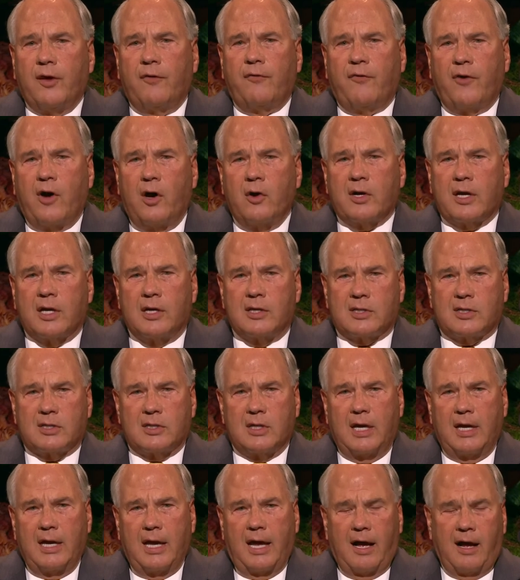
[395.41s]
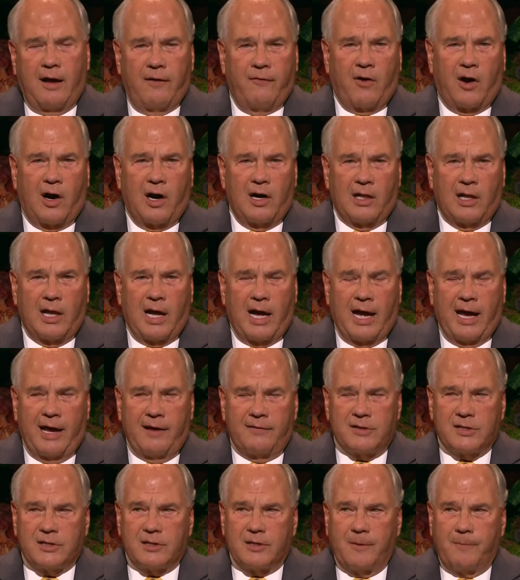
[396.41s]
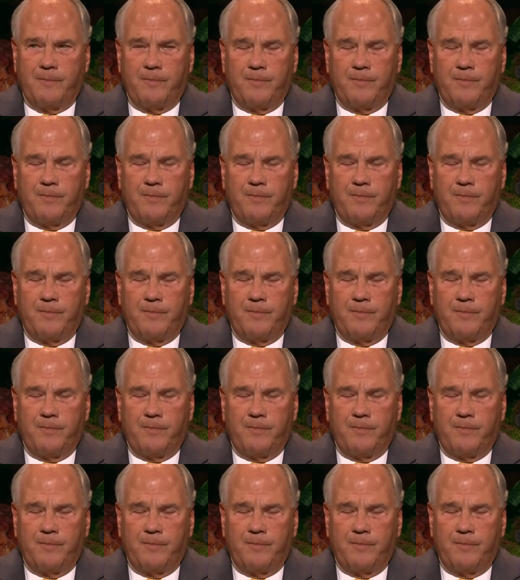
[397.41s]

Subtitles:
focus of our lives.